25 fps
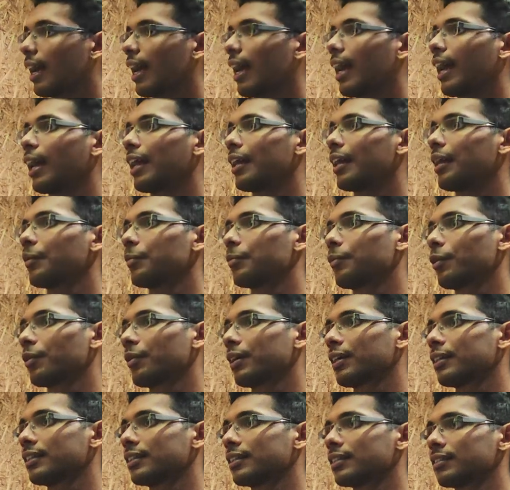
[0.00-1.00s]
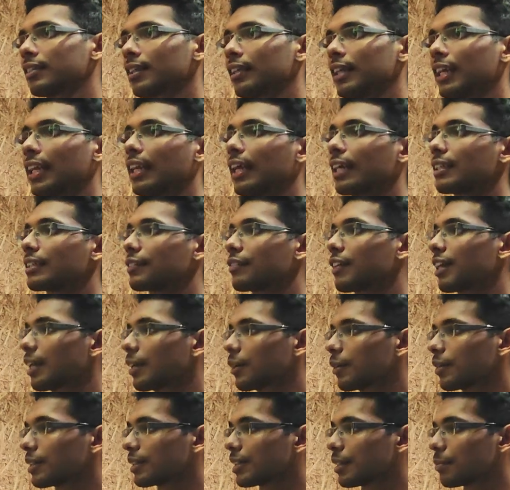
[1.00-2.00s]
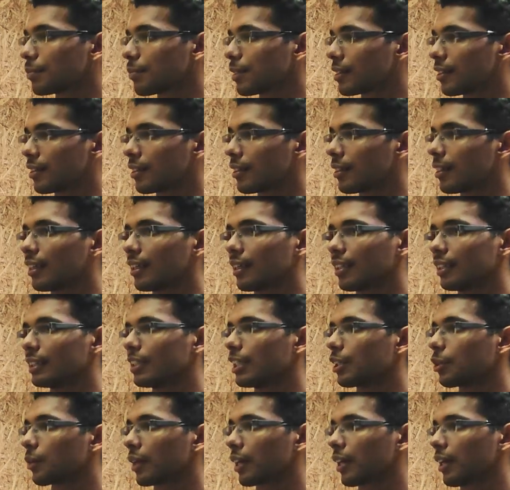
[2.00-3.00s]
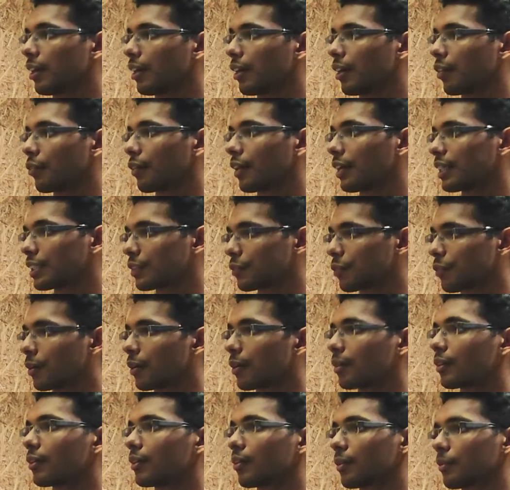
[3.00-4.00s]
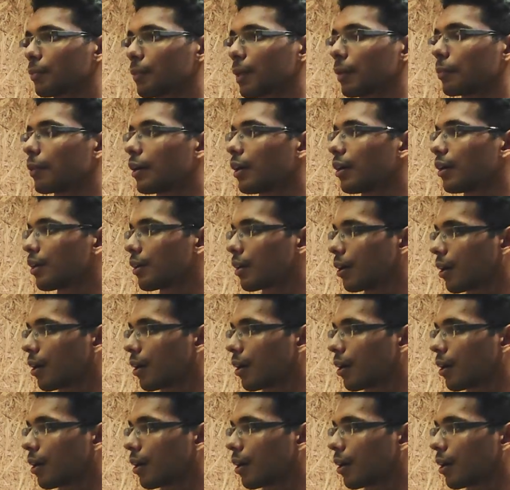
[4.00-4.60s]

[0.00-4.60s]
and it has a very good simple GUI interface for people to